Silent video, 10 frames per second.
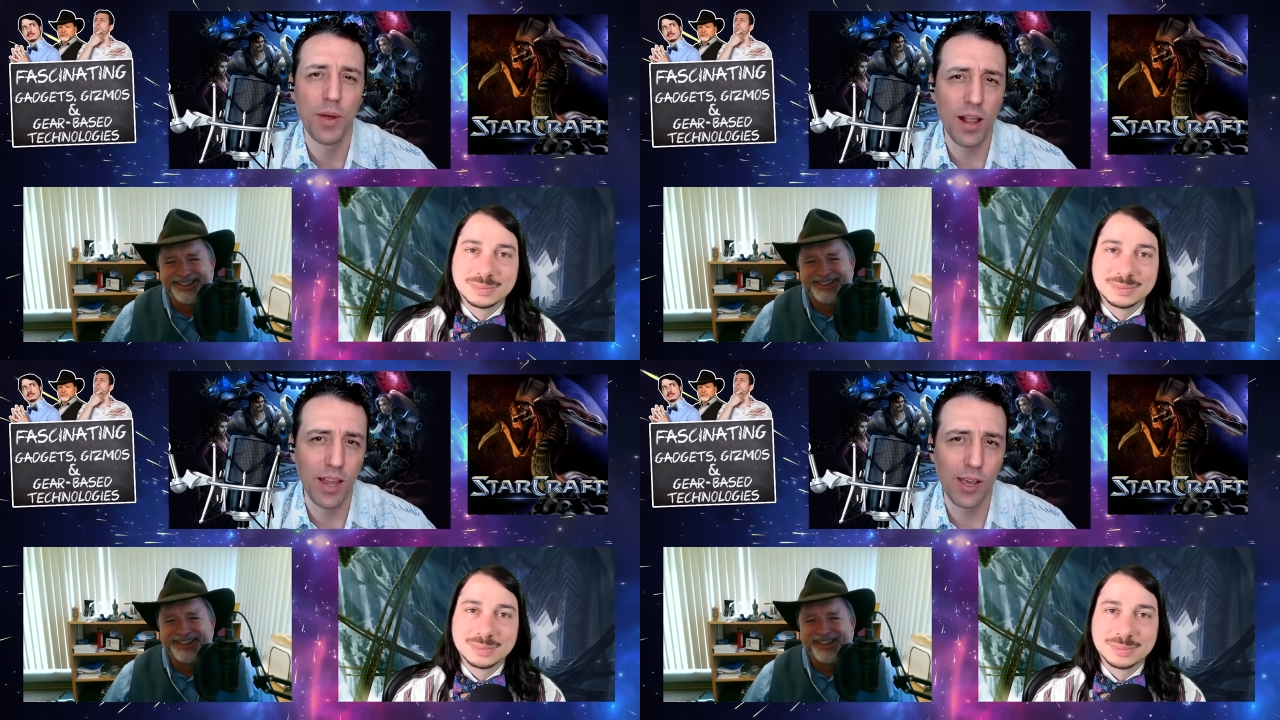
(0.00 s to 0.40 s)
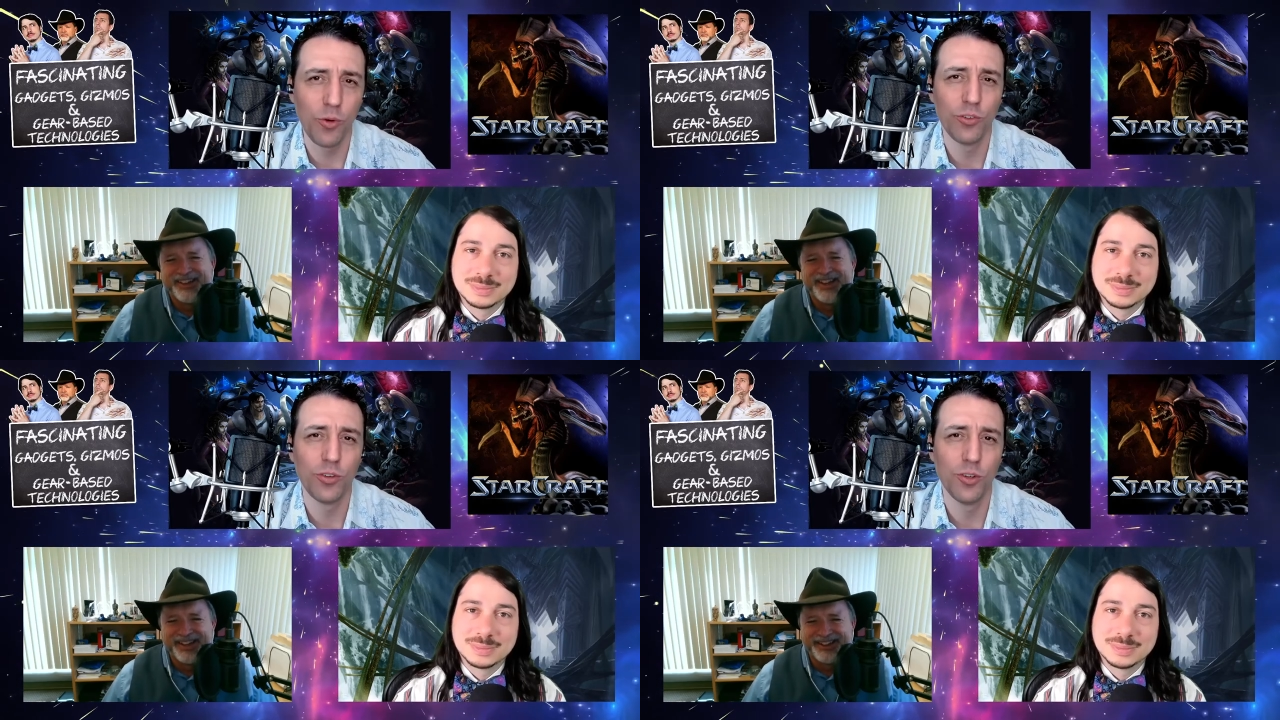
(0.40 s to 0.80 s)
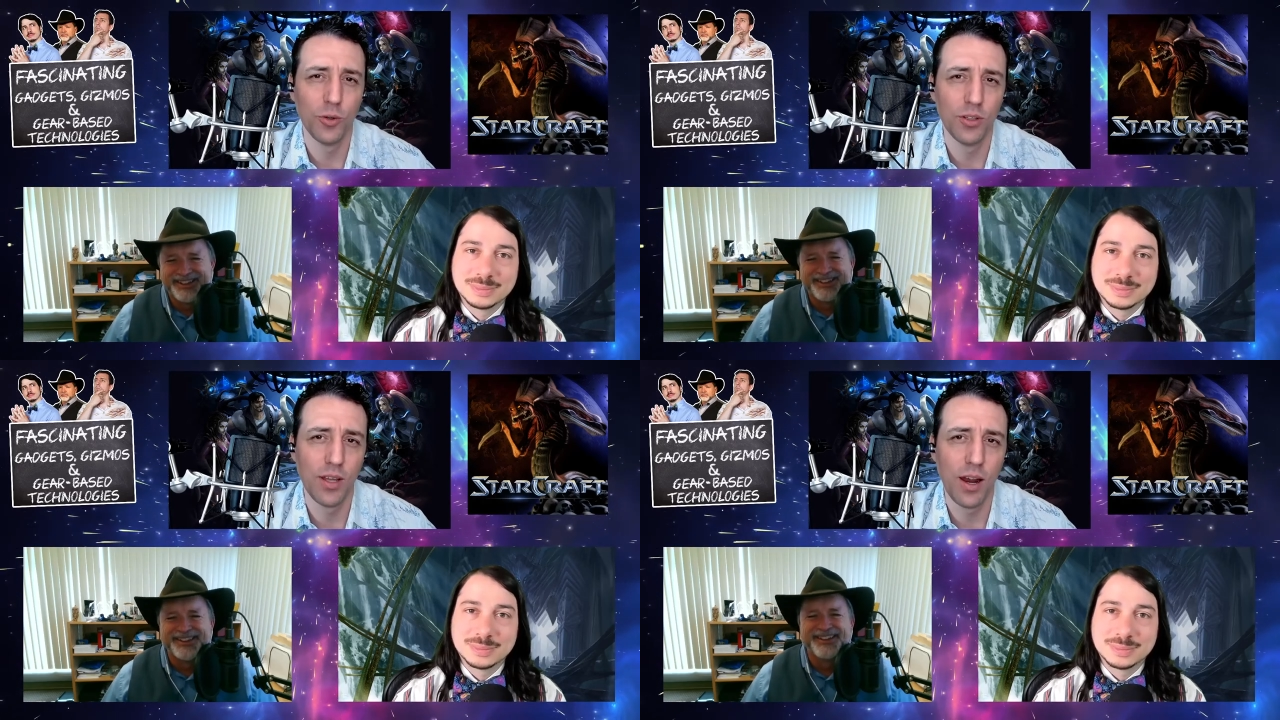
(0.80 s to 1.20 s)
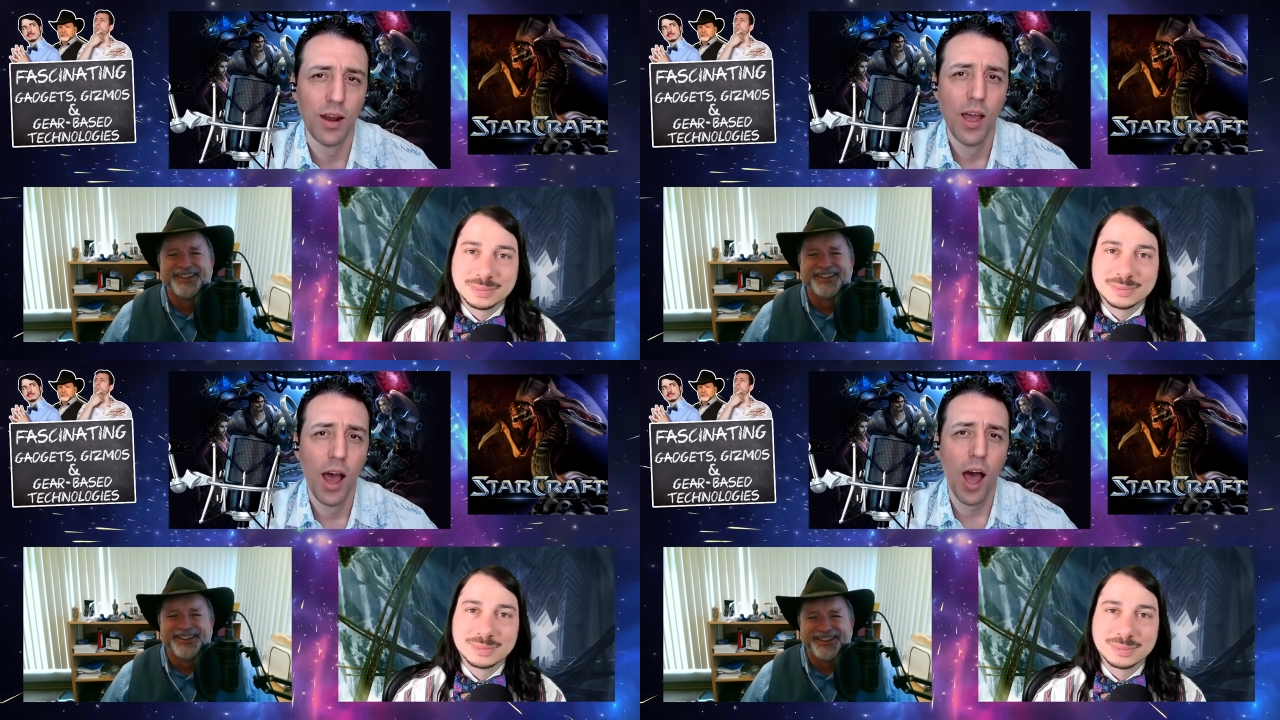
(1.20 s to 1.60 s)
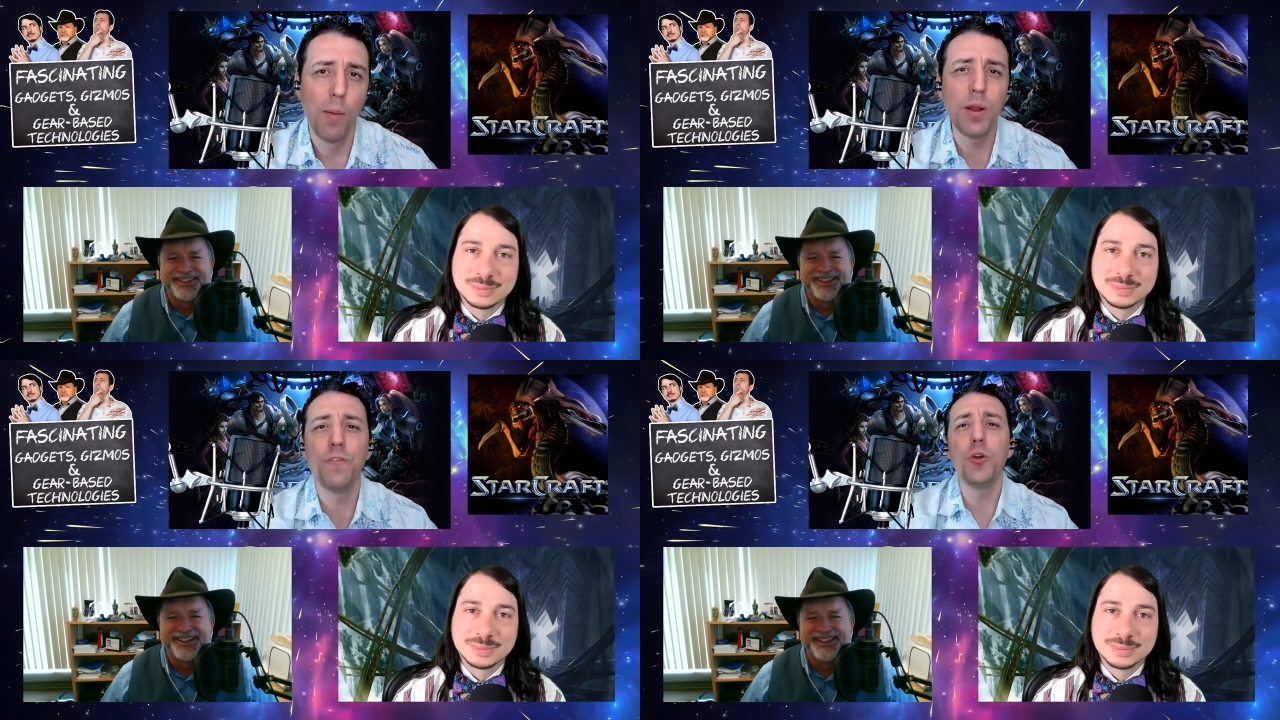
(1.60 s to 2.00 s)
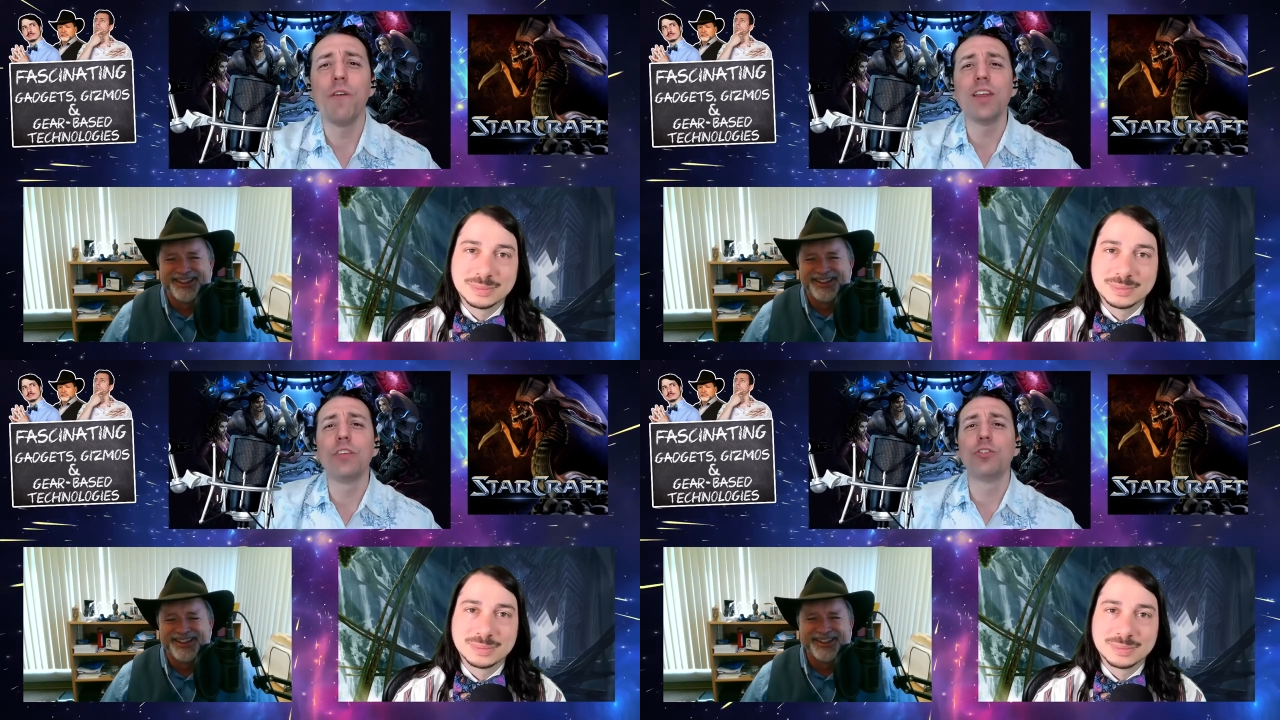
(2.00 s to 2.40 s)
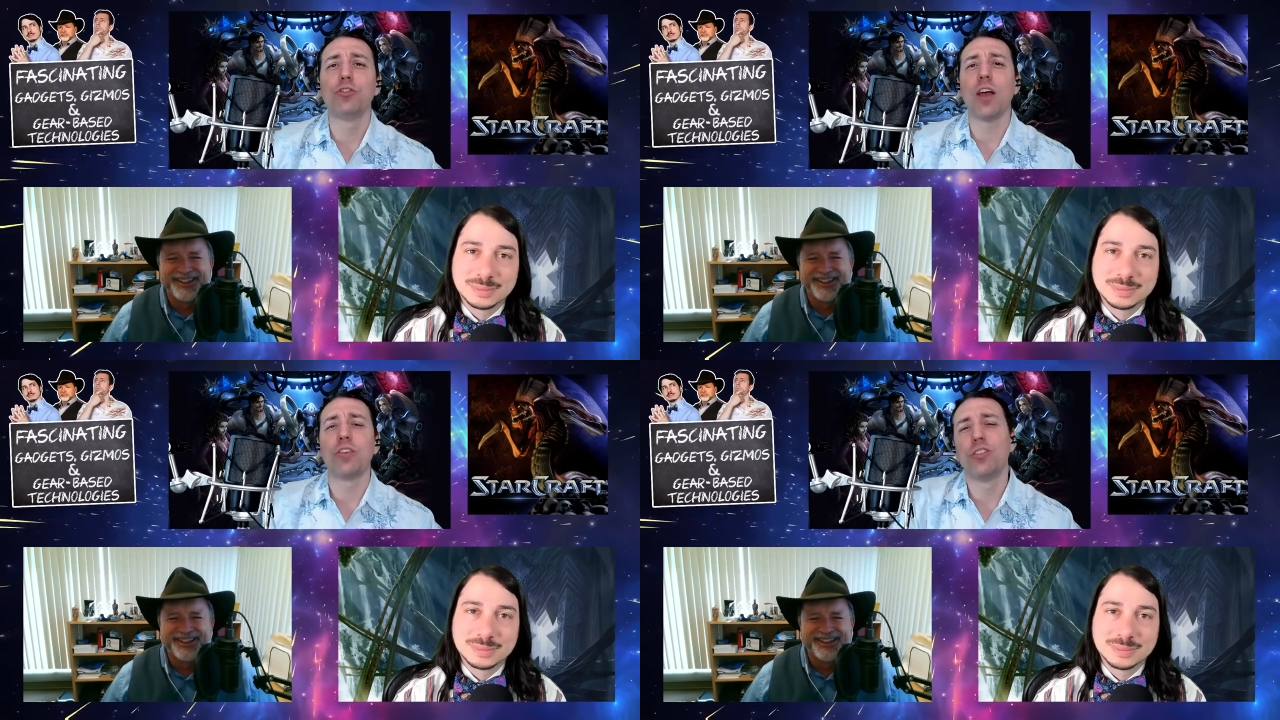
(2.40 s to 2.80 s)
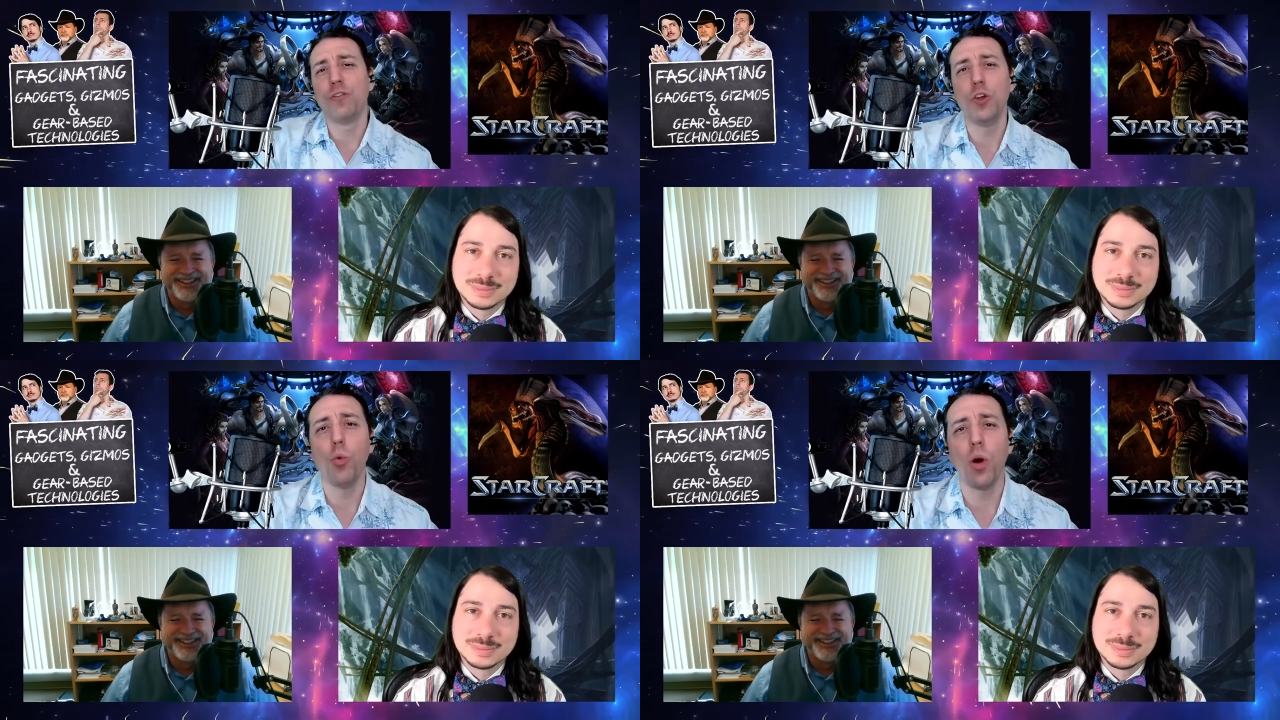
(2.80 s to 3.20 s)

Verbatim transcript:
Speaker 1: but I like what you're doing there. Um, but if you have any suggestions, if you